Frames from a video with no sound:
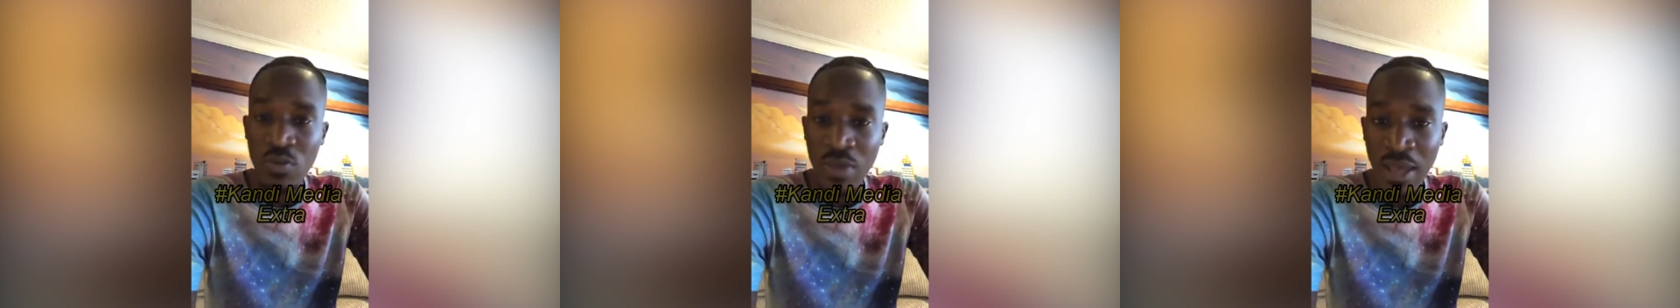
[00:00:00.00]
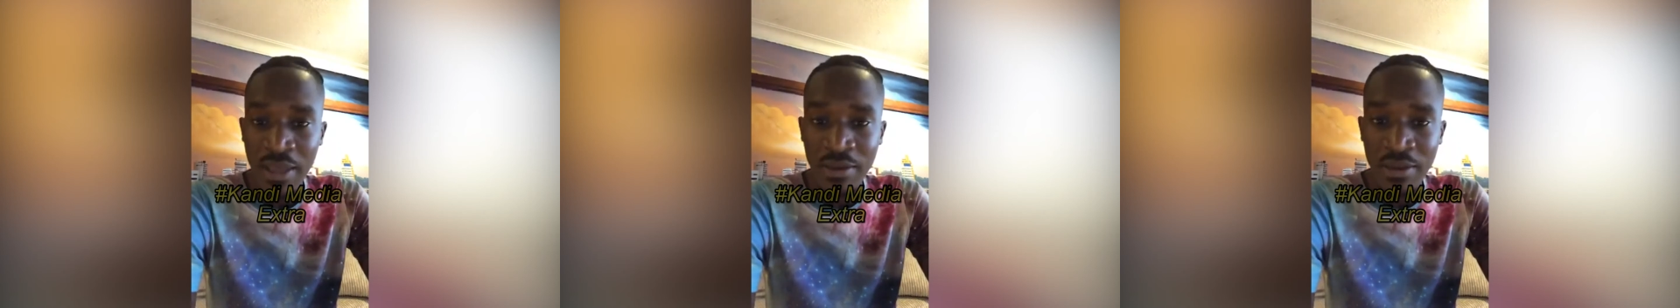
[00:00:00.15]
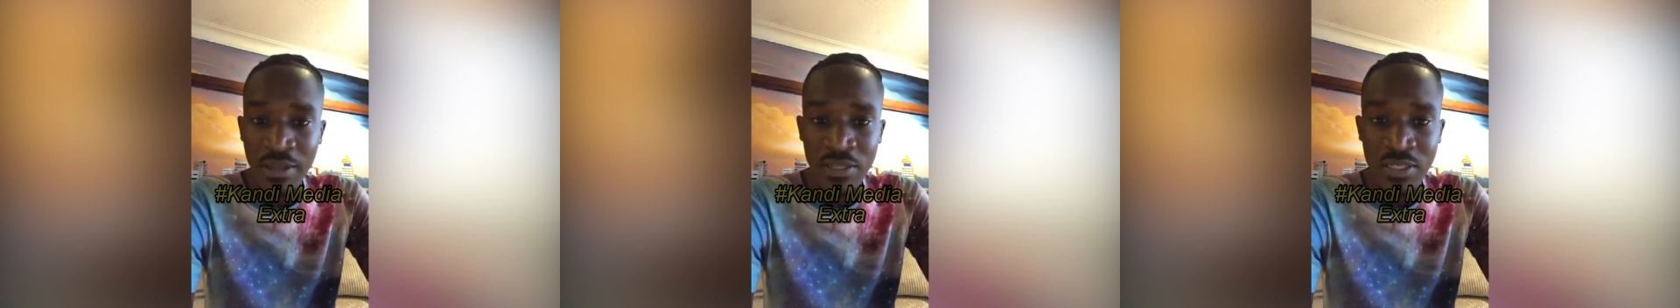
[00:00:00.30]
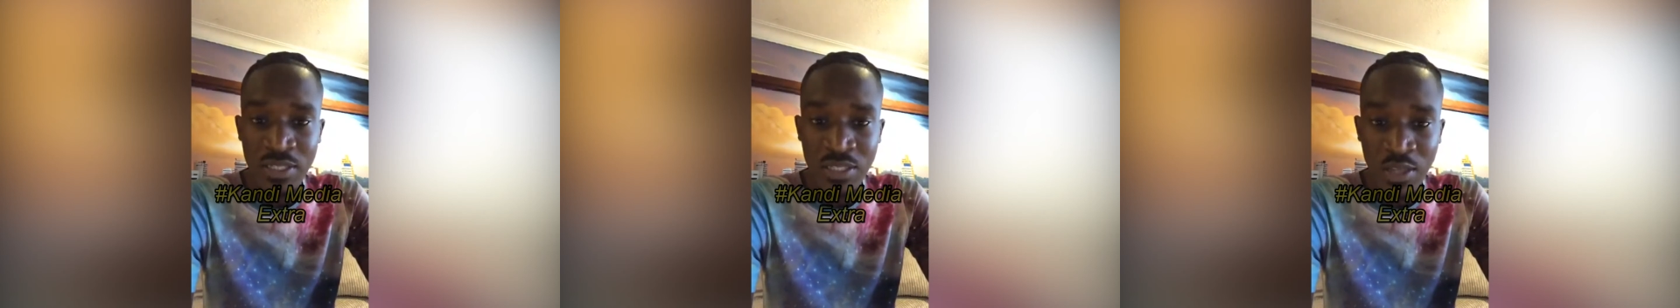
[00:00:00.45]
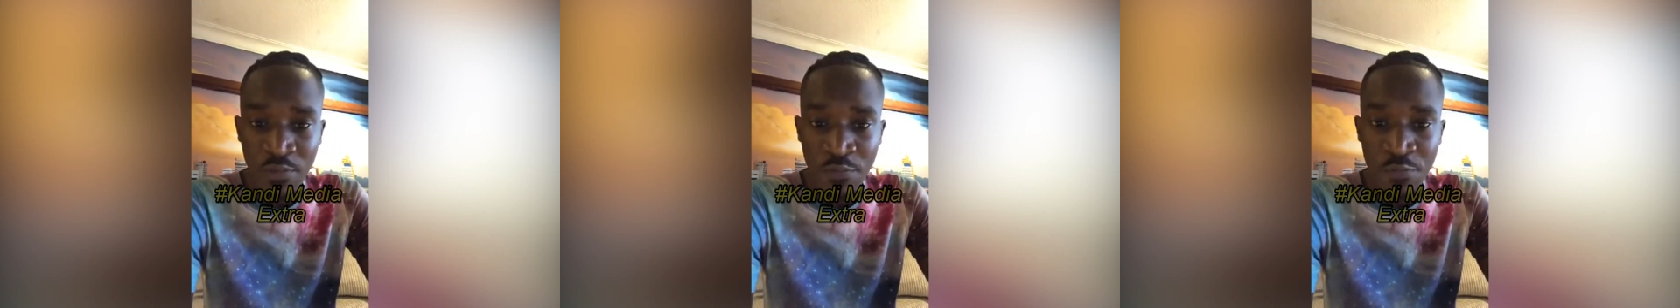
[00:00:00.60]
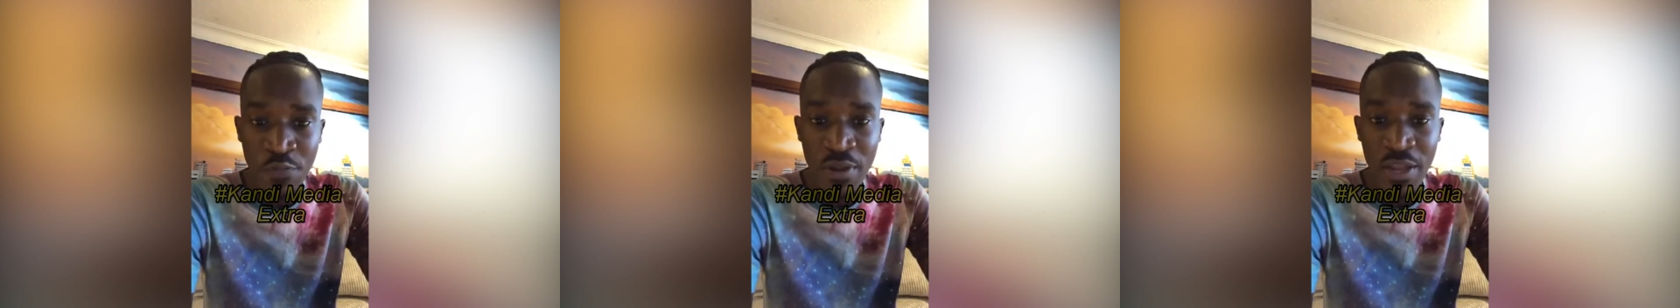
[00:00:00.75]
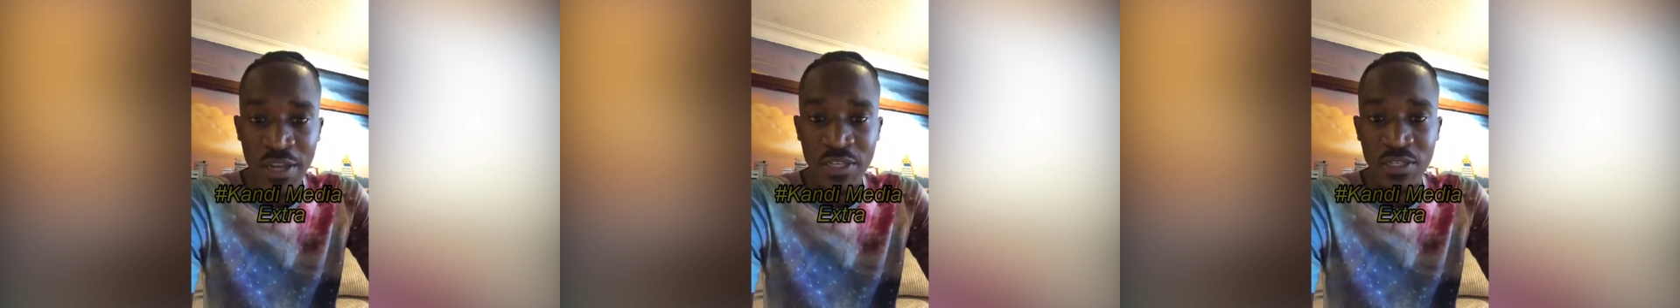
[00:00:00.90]
Uganda, it's
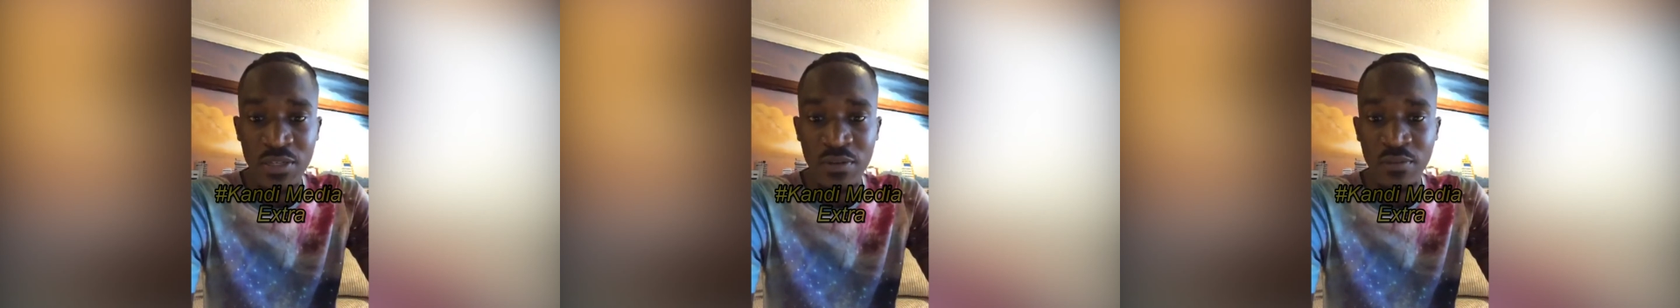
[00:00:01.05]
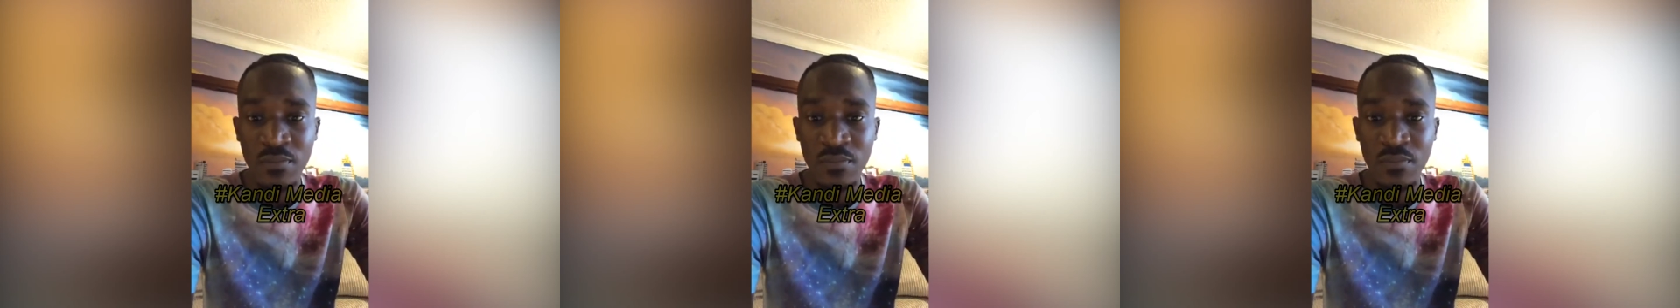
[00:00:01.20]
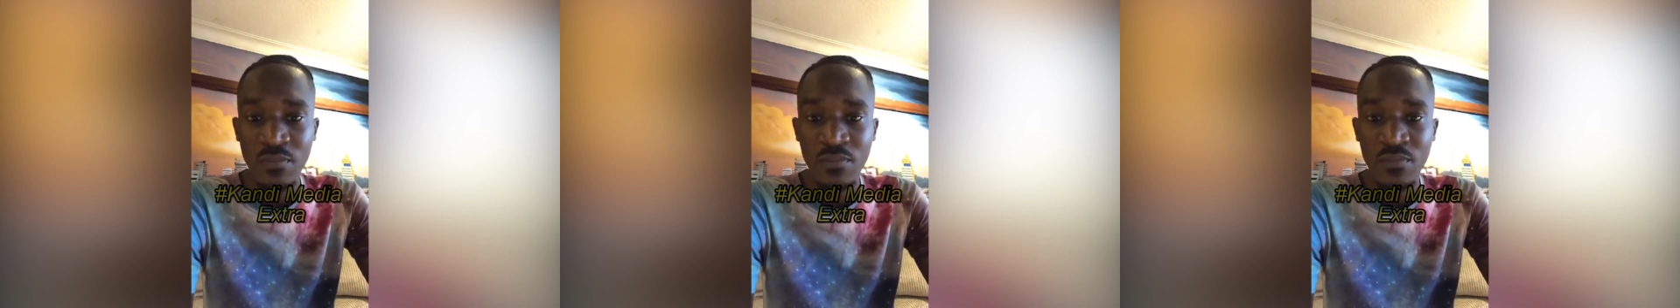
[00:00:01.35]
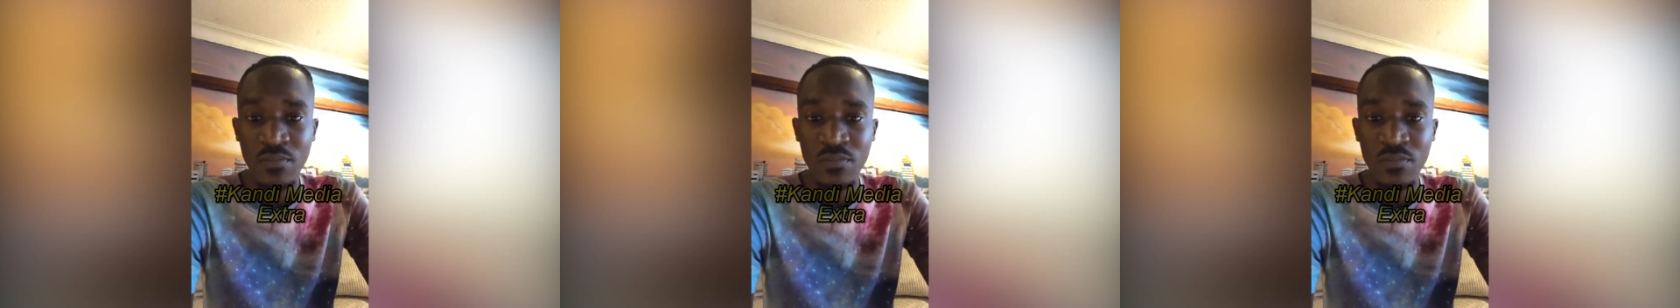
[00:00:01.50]
different.